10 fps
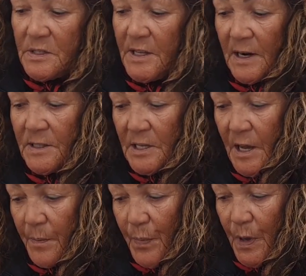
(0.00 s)

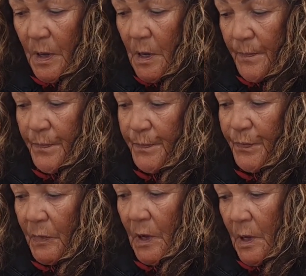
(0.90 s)
sellotape
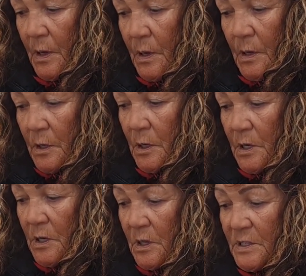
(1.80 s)
you
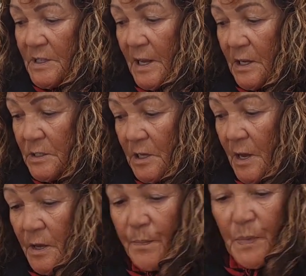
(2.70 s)
need the
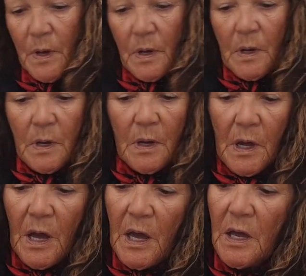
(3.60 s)
sellotape
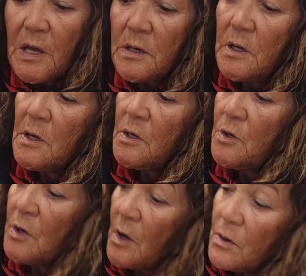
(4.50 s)
and you
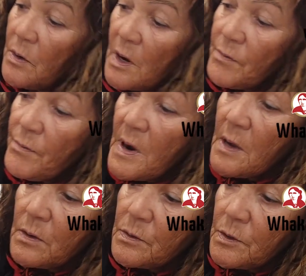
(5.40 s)
go
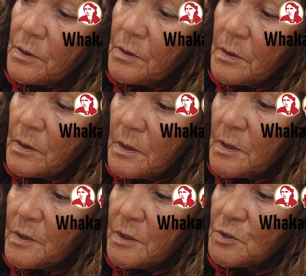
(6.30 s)
around
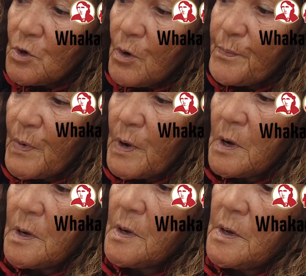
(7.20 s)
the top
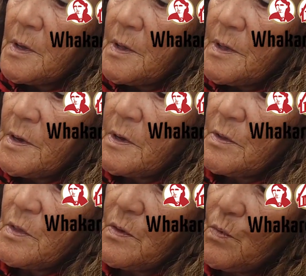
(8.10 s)

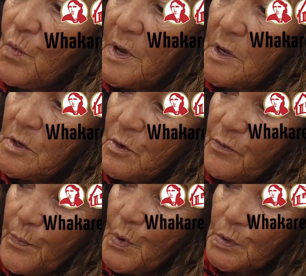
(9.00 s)
where
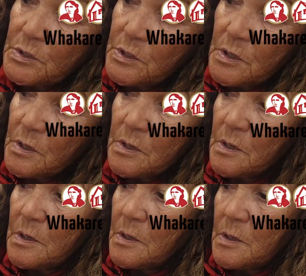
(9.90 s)
you've put
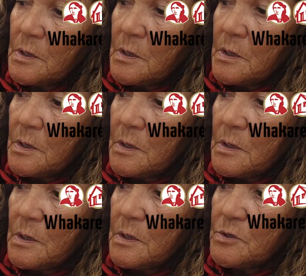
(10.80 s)

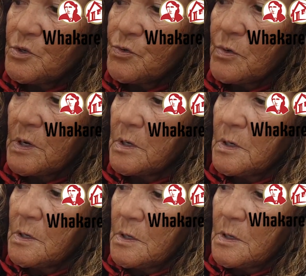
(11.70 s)
the string
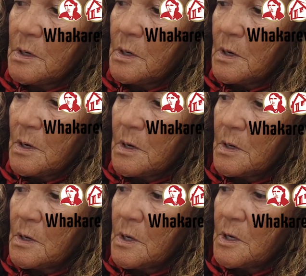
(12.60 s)

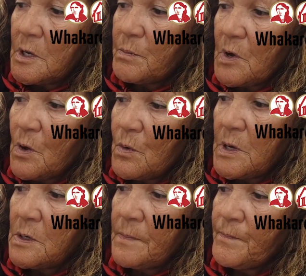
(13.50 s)
keep
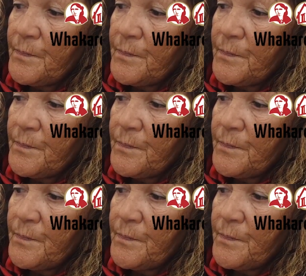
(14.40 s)
going